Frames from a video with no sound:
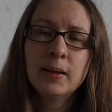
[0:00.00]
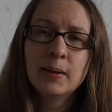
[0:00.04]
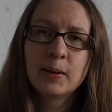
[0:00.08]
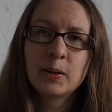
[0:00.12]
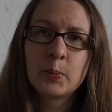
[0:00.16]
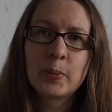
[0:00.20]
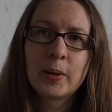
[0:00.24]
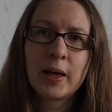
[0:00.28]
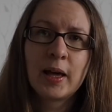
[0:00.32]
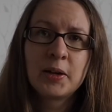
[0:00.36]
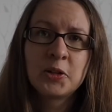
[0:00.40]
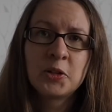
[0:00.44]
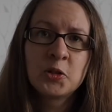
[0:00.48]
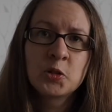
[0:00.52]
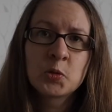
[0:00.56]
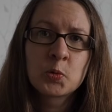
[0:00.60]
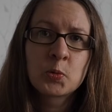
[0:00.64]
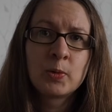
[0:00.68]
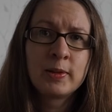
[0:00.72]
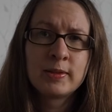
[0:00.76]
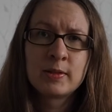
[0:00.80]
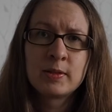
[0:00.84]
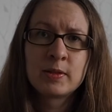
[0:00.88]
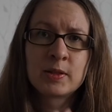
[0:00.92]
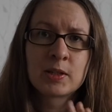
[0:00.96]
the pattern's
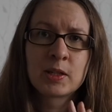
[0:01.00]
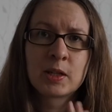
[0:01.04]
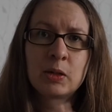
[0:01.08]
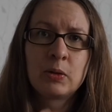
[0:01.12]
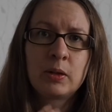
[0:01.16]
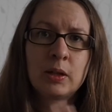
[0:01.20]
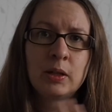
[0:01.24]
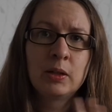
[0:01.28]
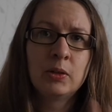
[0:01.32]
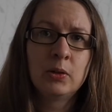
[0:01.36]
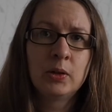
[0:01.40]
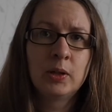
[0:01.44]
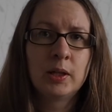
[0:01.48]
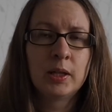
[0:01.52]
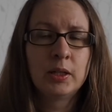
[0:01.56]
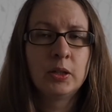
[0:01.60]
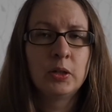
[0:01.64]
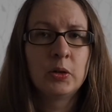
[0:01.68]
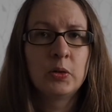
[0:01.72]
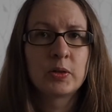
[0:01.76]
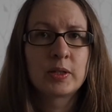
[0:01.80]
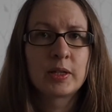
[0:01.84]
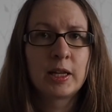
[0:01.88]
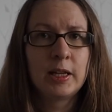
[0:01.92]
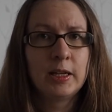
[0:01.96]
written so that you can
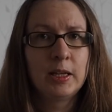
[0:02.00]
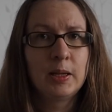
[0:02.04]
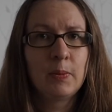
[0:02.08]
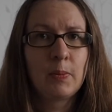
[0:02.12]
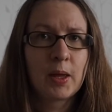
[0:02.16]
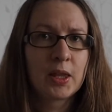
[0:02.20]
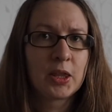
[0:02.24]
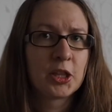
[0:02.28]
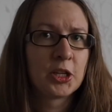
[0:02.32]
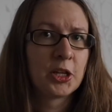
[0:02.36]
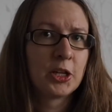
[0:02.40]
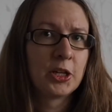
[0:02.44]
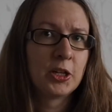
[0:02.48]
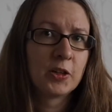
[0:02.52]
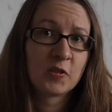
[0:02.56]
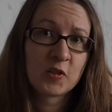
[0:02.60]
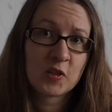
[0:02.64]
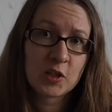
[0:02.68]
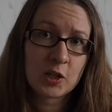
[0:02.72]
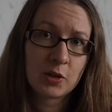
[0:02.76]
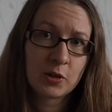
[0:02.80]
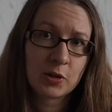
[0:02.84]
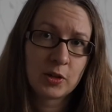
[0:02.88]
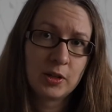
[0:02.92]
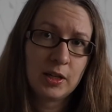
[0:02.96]
use any method of
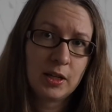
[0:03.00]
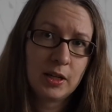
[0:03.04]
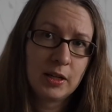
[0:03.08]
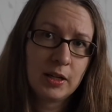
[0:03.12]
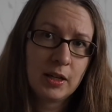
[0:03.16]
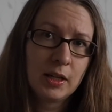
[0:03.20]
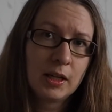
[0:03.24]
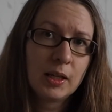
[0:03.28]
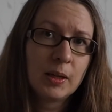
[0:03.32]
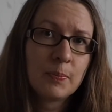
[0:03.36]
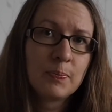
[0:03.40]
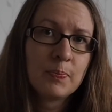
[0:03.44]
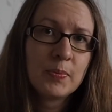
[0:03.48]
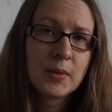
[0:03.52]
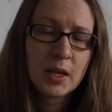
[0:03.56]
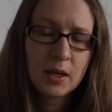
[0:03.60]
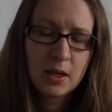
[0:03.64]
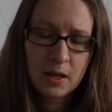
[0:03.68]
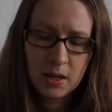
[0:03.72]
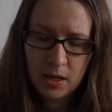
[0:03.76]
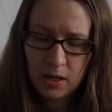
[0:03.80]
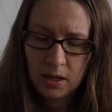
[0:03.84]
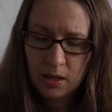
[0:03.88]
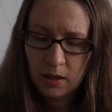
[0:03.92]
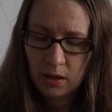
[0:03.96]
sock knitting
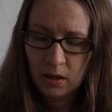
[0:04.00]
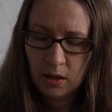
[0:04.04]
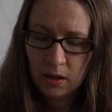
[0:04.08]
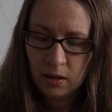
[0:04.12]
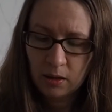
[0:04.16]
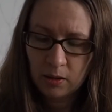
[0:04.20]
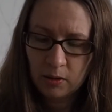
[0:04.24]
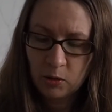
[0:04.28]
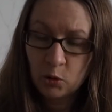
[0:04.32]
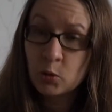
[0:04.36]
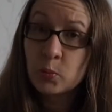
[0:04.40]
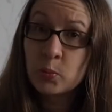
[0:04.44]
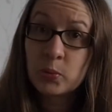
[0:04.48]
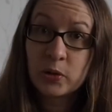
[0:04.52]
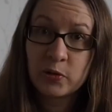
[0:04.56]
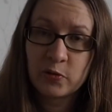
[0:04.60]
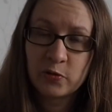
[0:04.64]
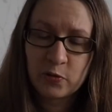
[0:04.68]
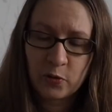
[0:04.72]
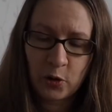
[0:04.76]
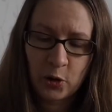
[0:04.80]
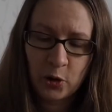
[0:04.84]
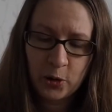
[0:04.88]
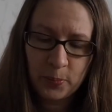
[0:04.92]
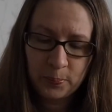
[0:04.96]
you
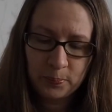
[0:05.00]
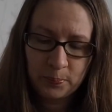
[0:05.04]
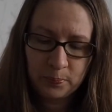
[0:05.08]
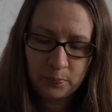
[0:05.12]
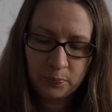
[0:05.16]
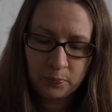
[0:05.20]
prefer.